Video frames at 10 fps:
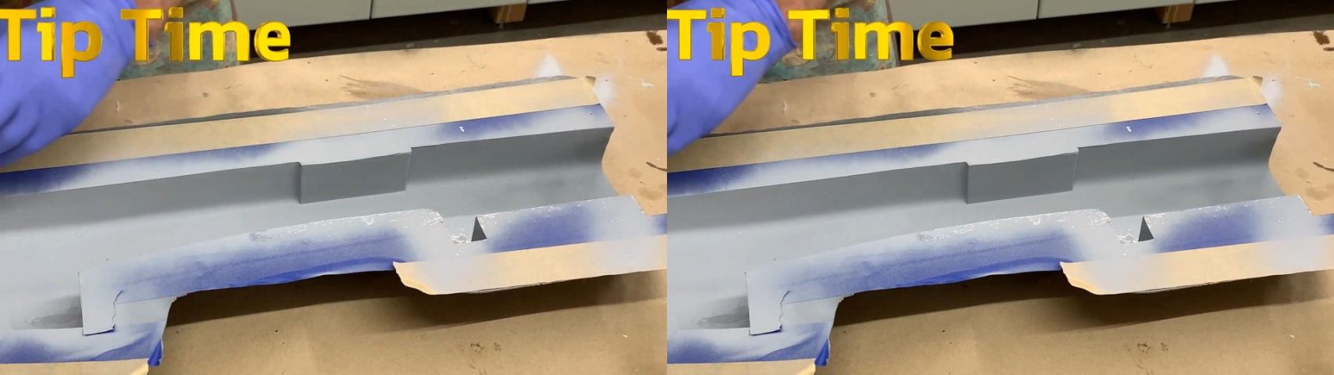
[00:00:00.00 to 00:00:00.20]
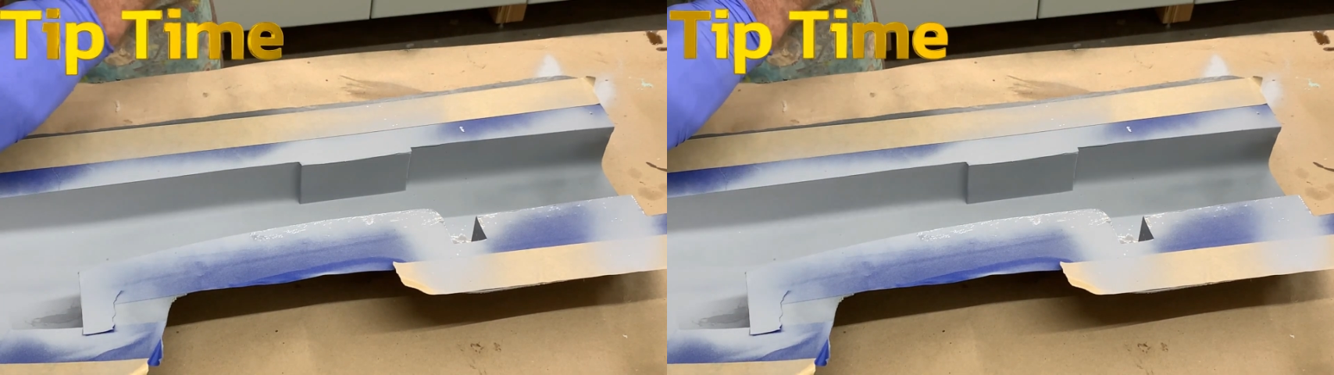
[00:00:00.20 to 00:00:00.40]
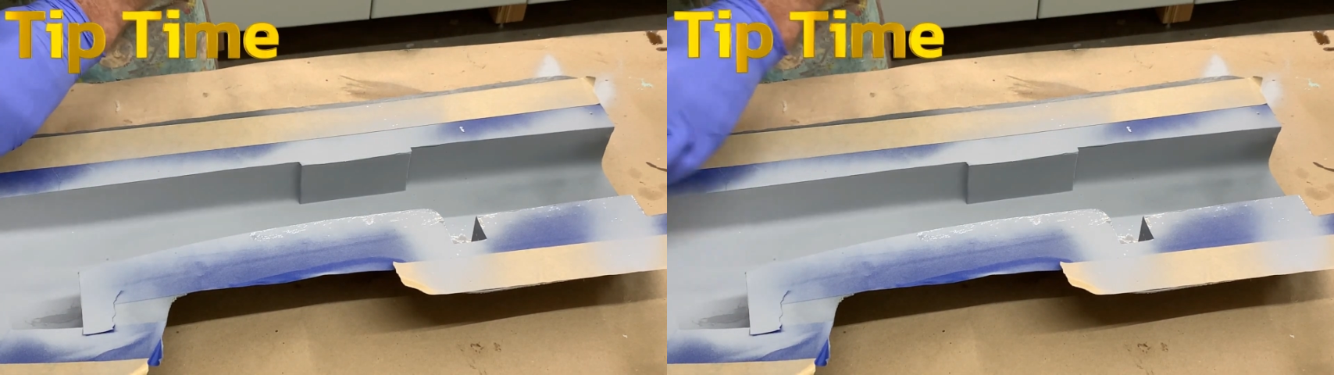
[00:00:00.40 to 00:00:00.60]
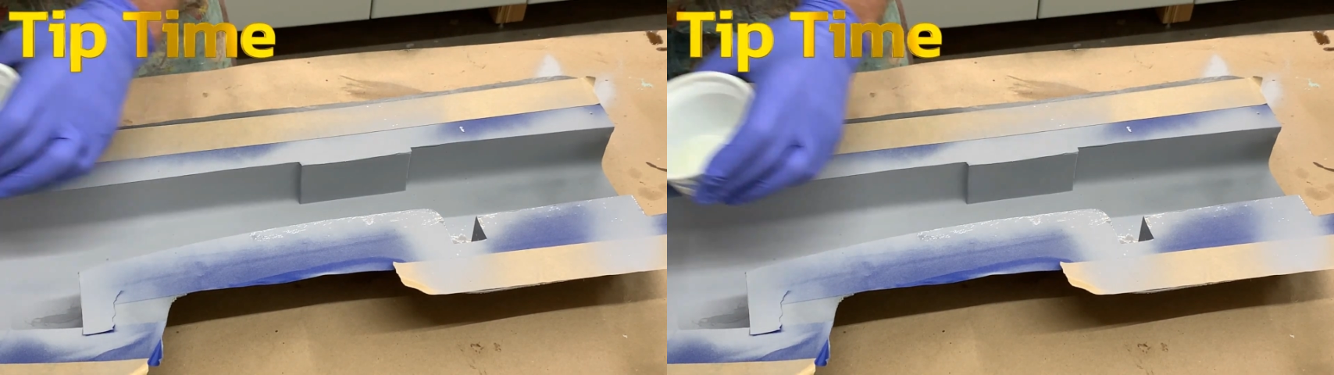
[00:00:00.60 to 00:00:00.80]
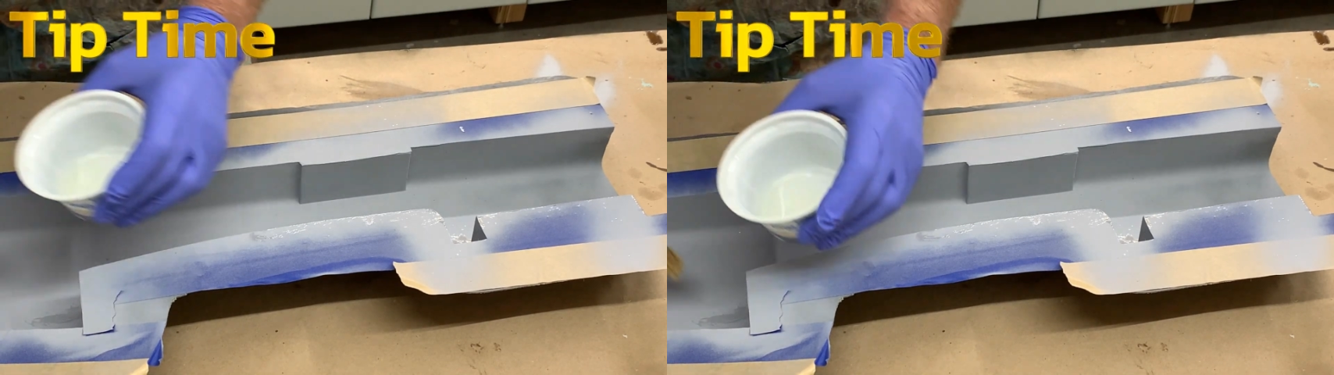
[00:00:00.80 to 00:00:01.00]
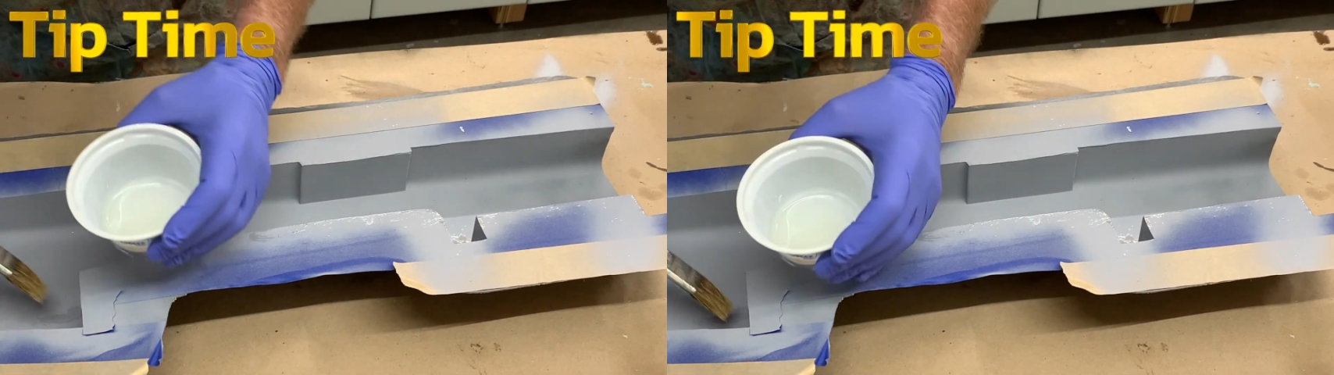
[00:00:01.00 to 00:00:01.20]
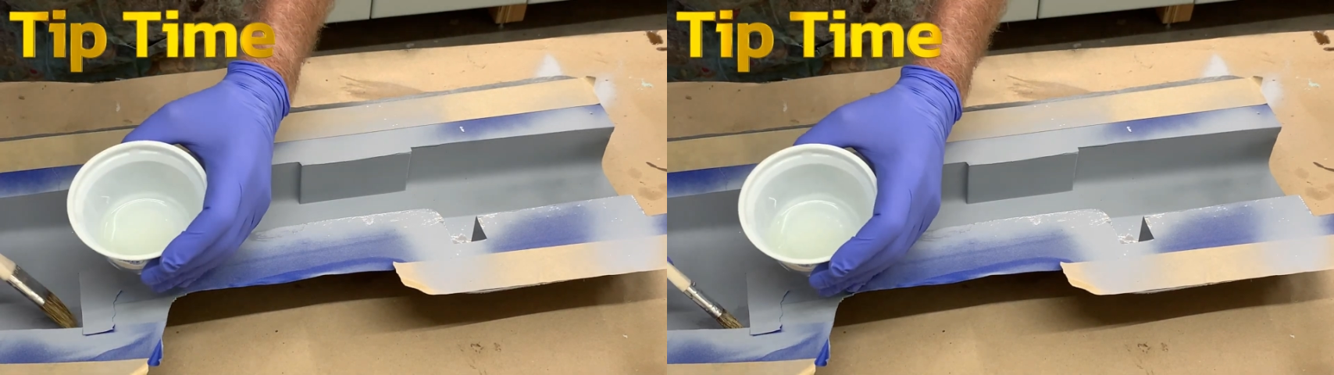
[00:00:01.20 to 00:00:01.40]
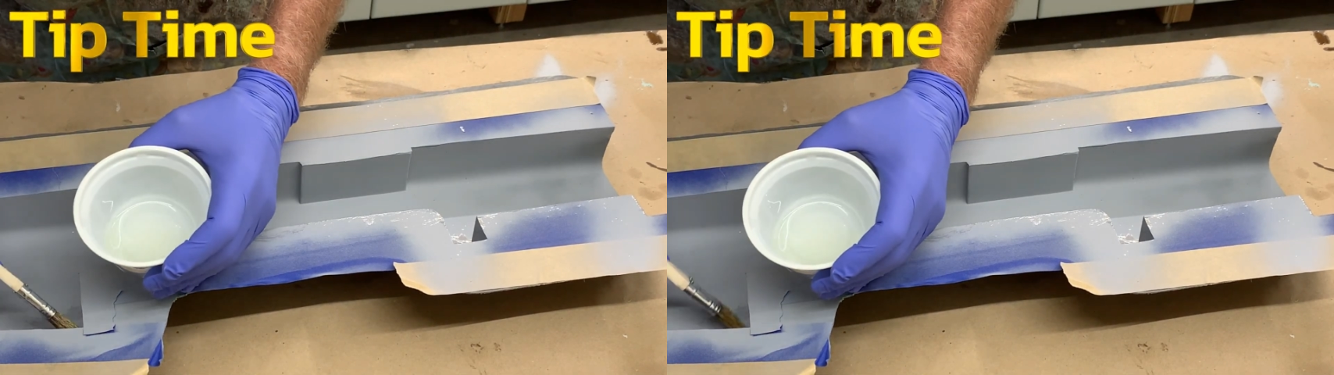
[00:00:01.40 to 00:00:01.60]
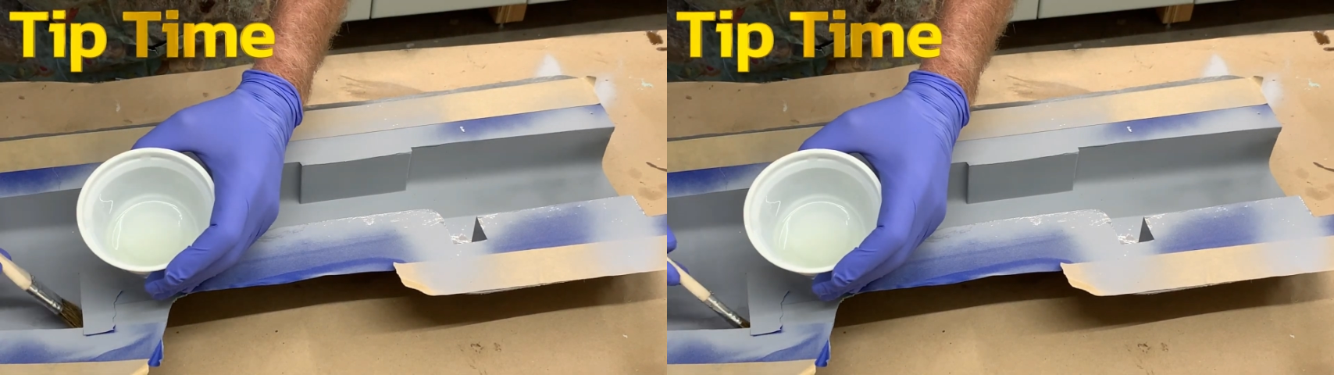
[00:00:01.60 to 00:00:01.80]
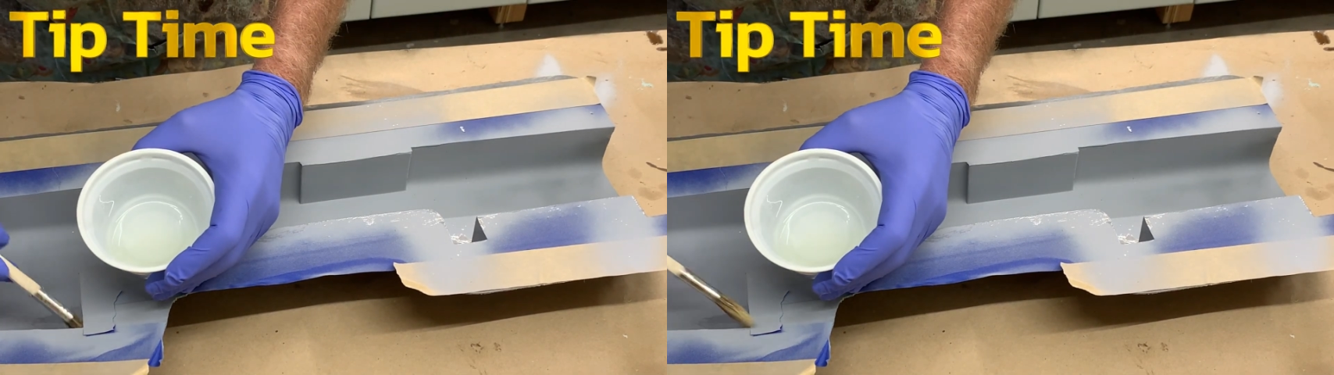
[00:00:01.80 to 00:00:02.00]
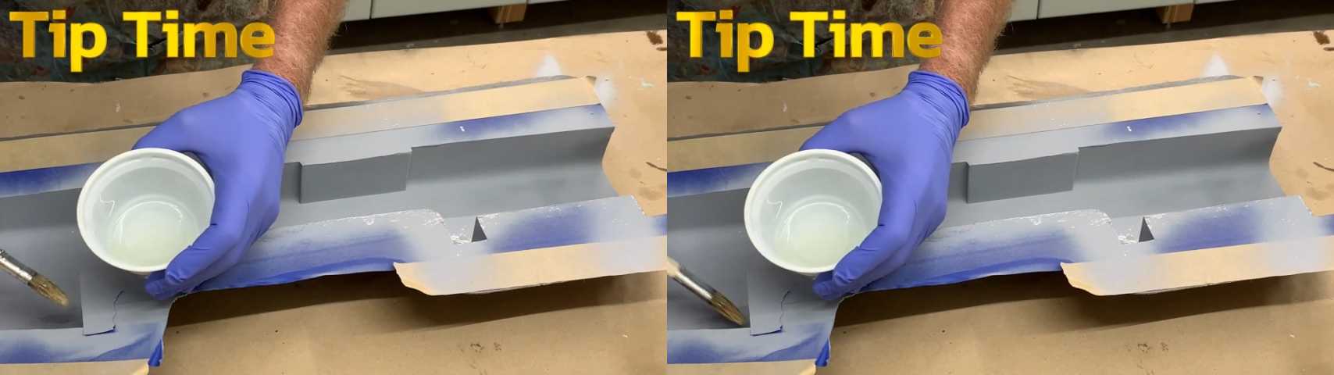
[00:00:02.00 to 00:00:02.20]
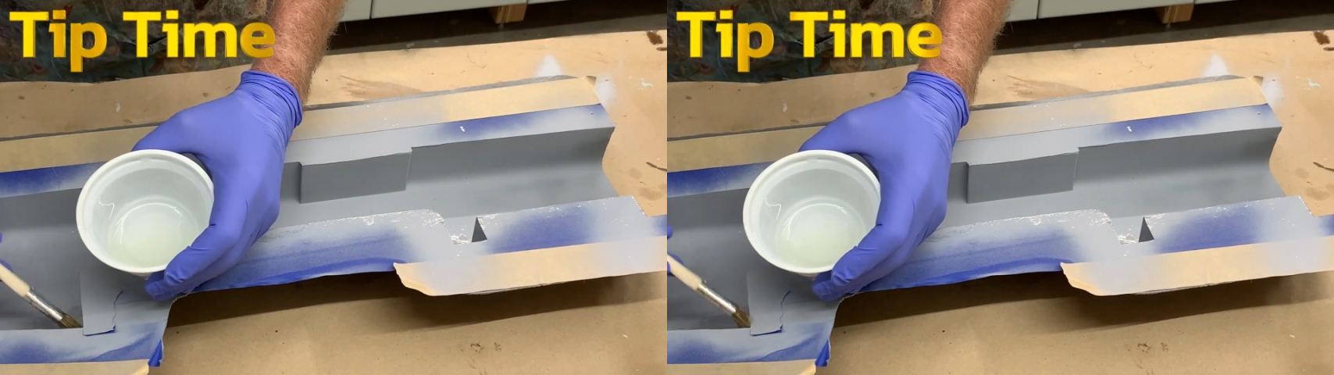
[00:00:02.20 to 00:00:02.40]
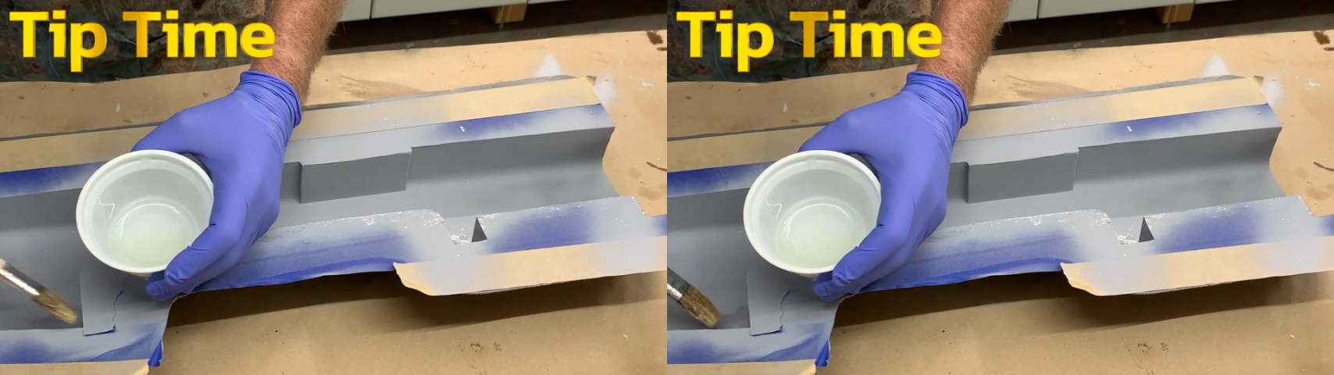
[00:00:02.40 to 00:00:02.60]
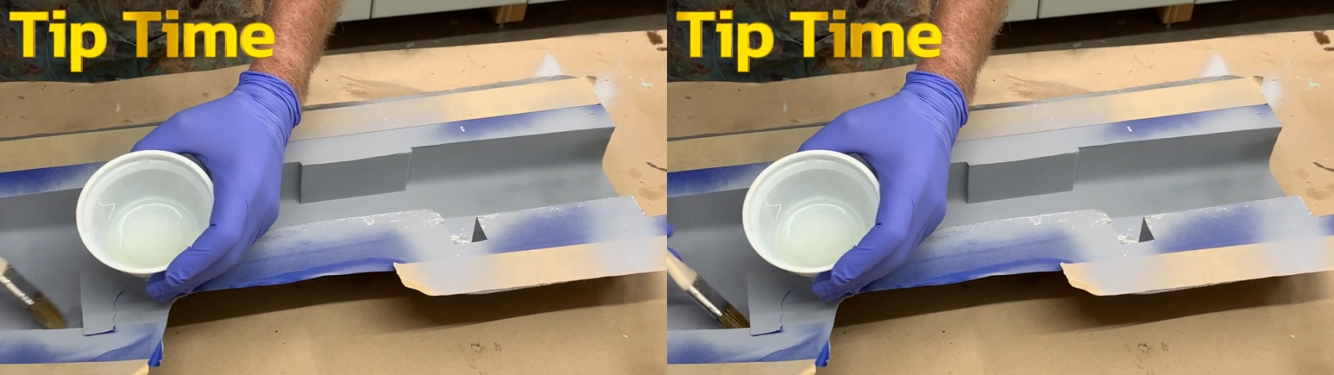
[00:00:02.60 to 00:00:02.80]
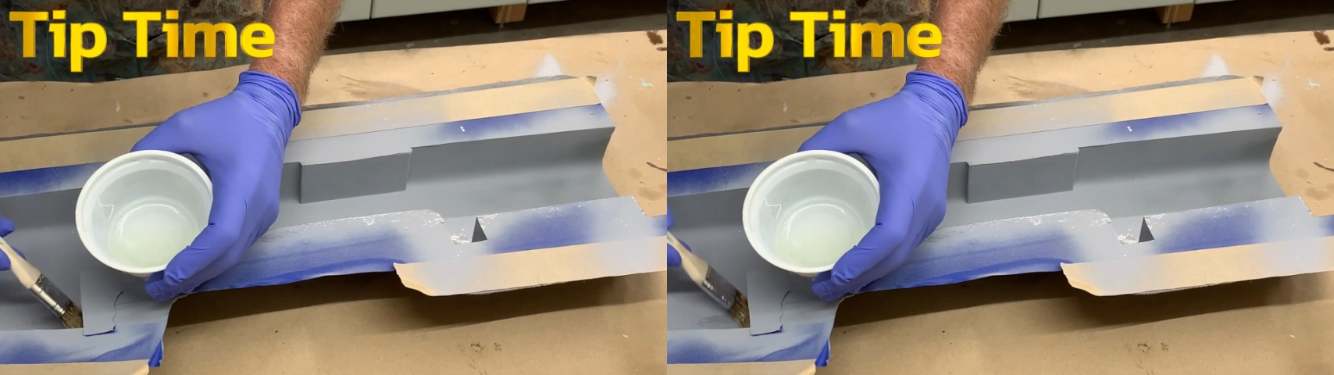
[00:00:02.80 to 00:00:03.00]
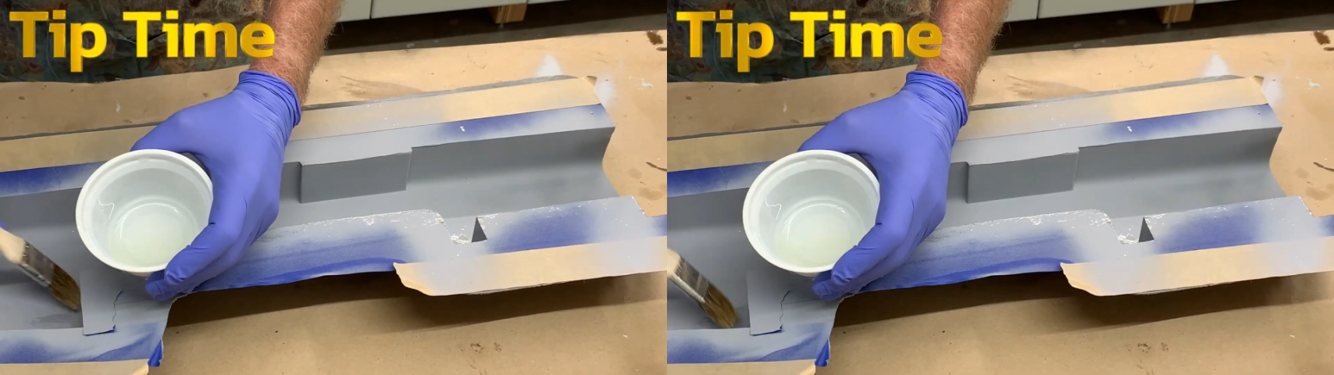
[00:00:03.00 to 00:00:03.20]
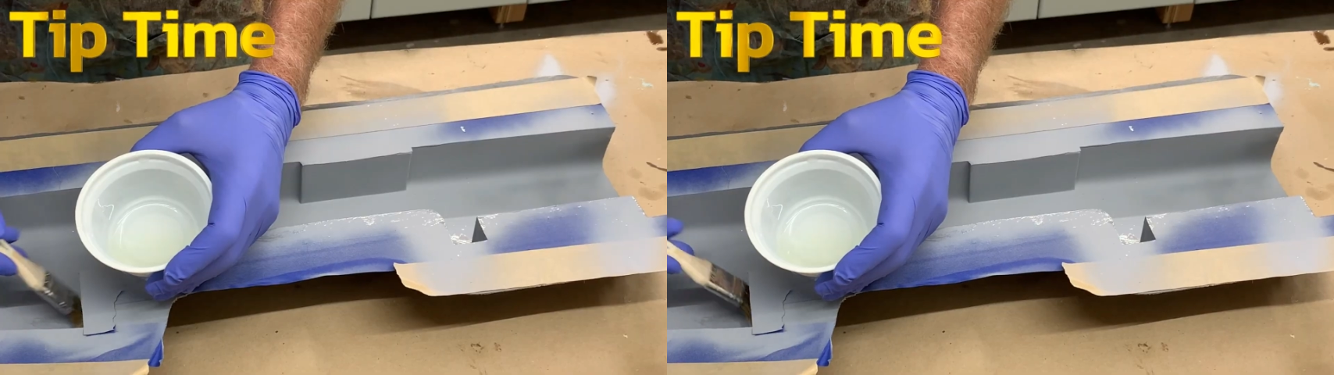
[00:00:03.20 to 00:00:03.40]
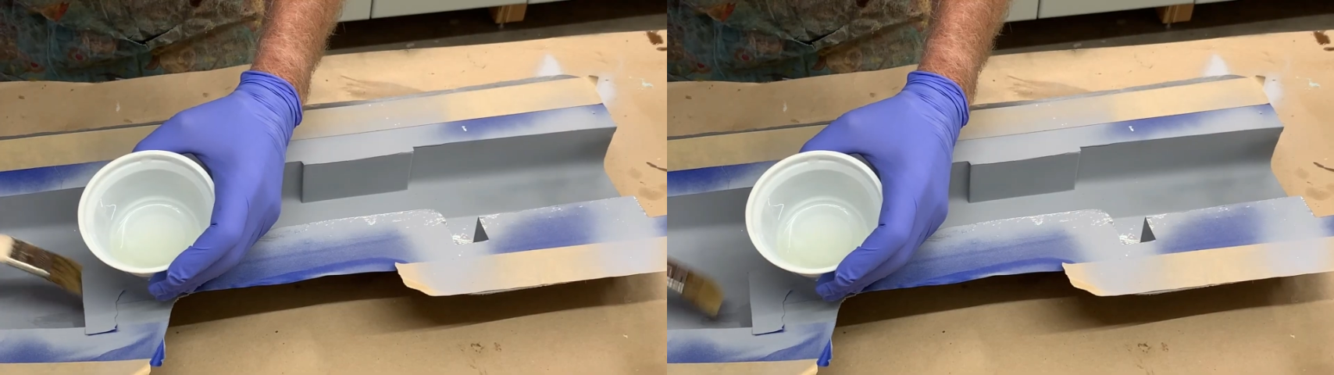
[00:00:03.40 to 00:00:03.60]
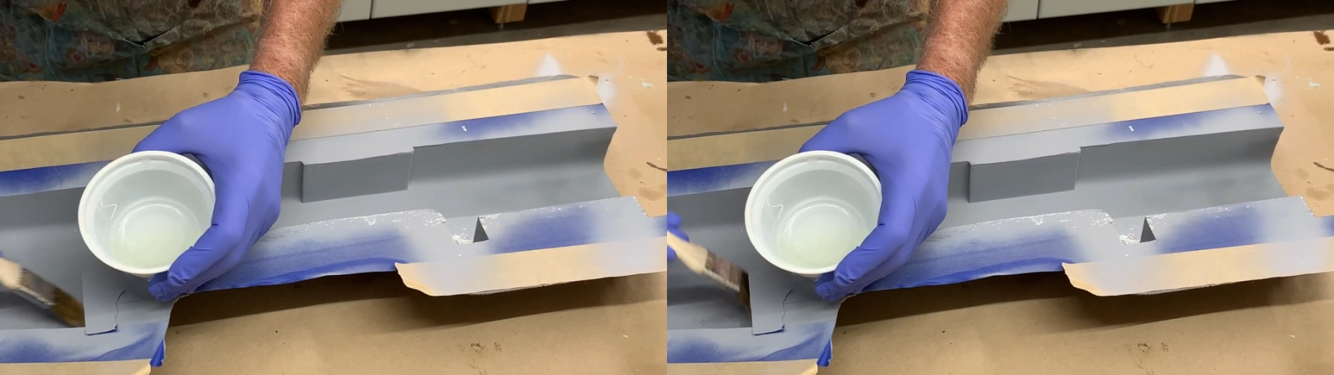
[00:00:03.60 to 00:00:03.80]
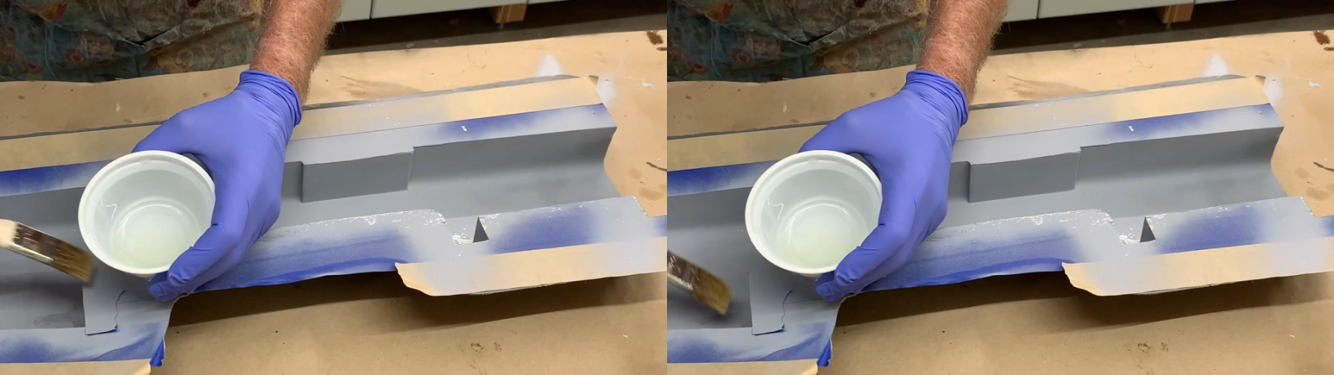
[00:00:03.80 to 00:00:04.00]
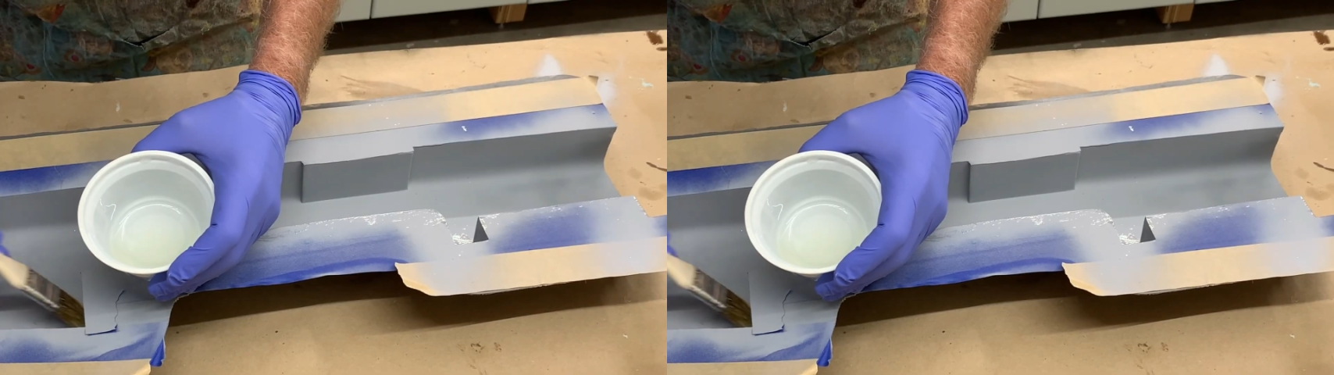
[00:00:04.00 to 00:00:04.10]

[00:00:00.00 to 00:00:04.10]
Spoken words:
(no speaker visible)